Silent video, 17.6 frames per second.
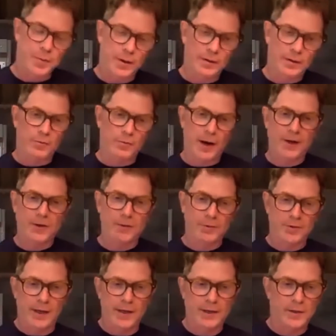but Rachel
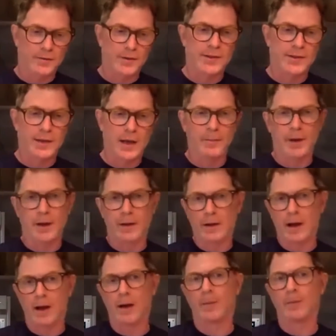was nice enough to send me a
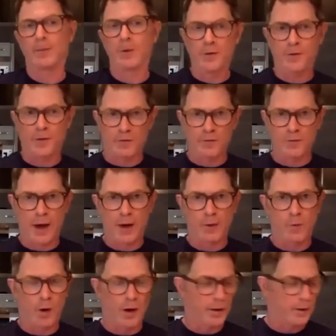beautiful
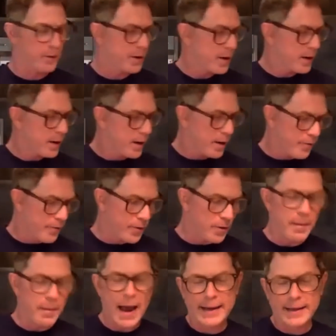red one for the
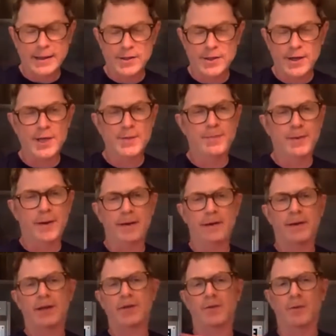mac and cheese, but it
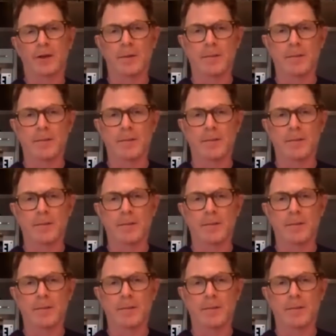doesn't really